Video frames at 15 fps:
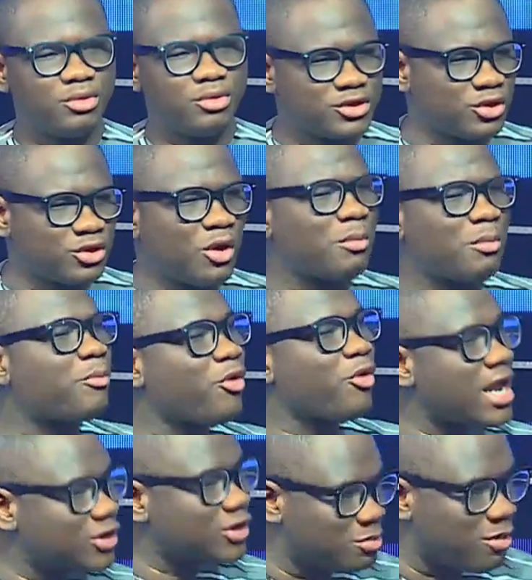Praise the Lord. But
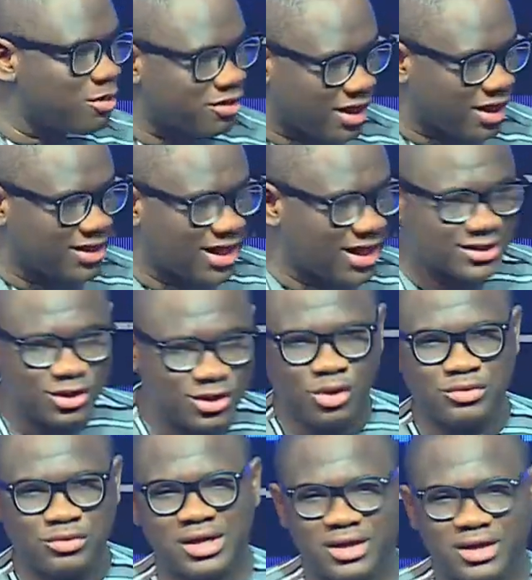prayer is more than that. Glory to